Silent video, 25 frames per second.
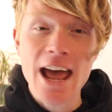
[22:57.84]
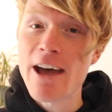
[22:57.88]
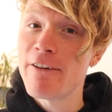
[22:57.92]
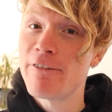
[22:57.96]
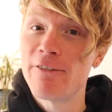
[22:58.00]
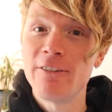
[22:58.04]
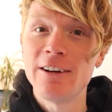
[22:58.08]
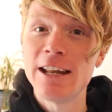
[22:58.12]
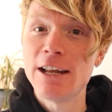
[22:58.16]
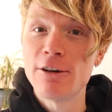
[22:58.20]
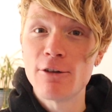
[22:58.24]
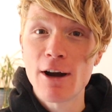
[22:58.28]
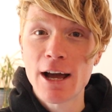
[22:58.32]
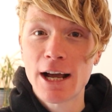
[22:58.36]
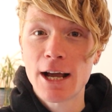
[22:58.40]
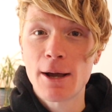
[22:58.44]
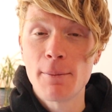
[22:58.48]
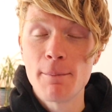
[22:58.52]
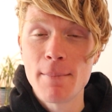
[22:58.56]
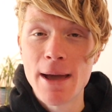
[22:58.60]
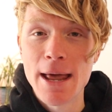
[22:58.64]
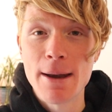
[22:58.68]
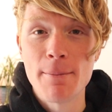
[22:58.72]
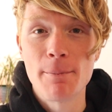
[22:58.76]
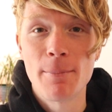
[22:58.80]
definitely
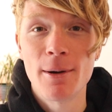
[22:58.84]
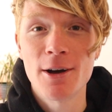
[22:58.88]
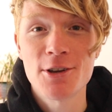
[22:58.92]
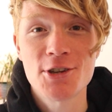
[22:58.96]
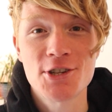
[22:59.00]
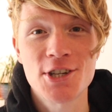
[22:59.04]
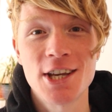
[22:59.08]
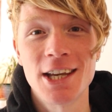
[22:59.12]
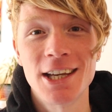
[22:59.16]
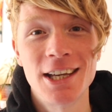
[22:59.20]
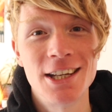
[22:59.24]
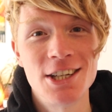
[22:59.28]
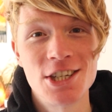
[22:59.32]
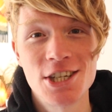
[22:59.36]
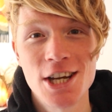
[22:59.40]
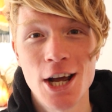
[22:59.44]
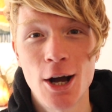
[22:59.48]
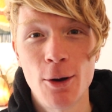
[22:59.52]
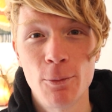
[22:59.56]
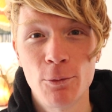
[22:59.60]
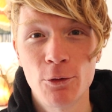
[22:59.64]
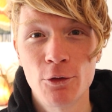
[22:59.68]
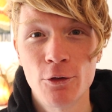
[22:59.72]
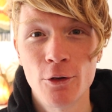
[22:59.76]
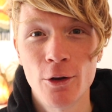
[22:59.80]
recommend busking in
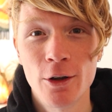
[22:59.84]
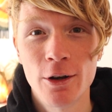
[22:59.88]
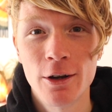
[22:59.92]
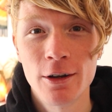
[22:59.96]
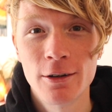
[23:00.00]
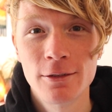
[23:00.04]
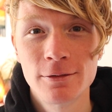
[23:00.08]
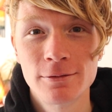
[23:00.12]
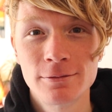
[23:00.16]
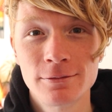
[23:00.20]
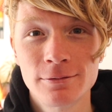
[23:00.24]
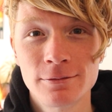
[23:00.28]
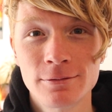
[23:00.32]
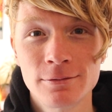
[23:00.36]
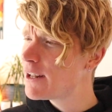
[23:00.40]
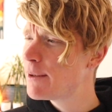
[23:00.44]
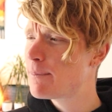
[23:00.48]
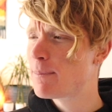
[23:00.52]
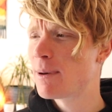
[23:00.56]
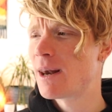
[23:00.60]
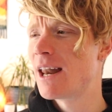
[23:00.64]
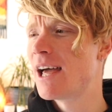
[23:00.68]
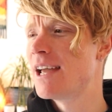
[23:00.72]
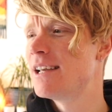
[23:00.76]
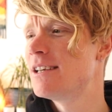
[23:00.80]
Chelmsford.
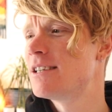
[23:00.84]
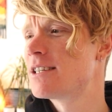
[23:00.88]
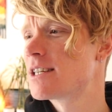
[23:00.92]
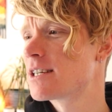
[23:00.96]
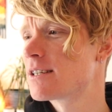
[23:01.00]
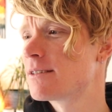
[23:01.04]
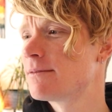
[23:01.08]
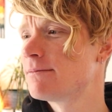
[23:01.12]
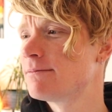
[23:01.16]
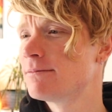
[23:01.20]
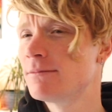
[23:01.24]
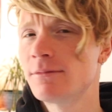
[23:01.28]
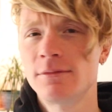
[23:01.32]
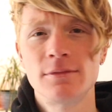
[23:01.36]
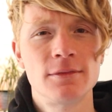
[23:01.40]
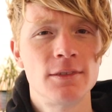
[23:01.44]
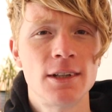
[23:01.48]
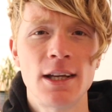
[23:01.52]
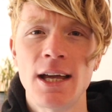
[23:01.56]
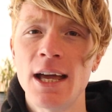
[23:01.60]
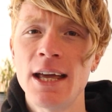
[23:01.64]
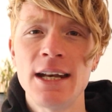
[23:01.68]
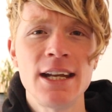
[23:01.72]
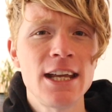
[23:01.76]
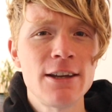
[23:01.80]
Lovely place.
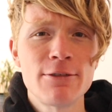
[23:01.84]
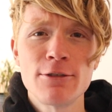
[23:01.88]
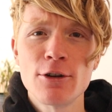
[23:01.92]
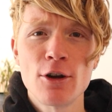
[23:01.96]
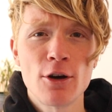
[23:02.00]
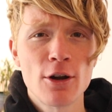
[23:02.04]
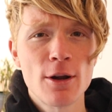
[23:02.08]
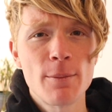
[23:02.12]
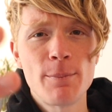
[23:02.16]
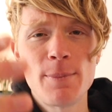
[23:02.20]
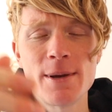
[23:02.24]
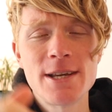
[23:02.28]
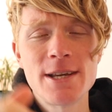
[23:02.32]
And even on a